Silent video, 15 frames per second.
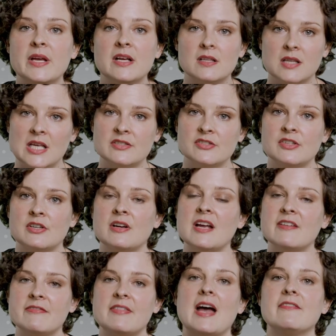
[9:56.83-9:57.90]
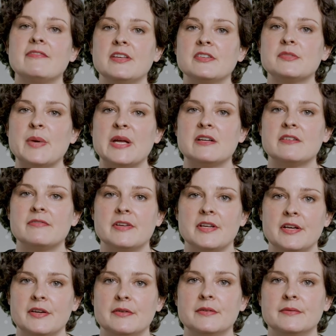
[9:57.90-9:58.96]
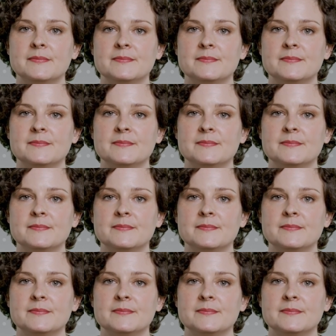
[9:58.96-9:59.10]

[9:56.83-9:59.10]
cleanser if that feels better for you.